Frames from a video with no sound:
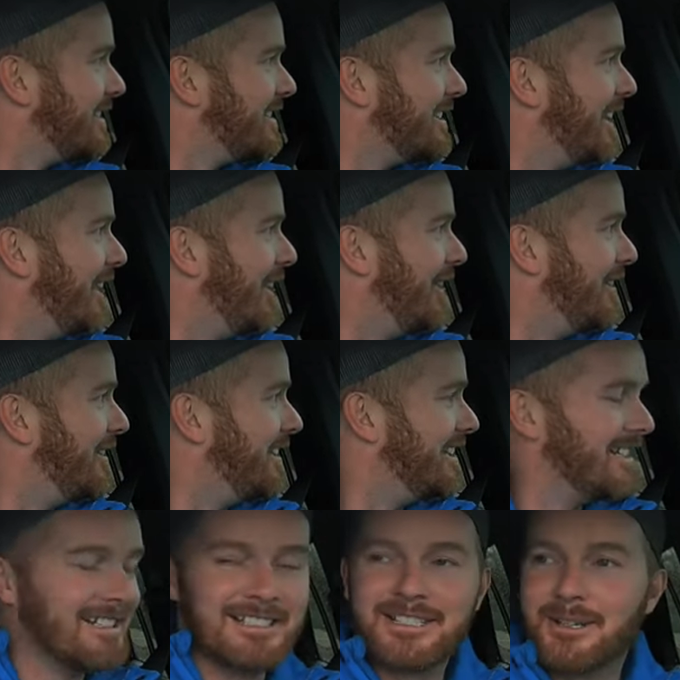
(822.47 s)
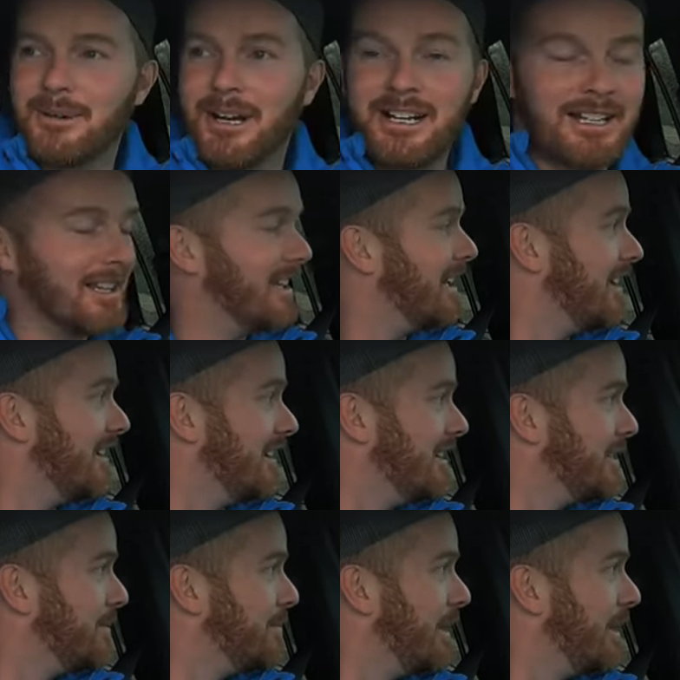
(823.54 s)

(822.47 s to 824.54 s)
So it is quite hilarious,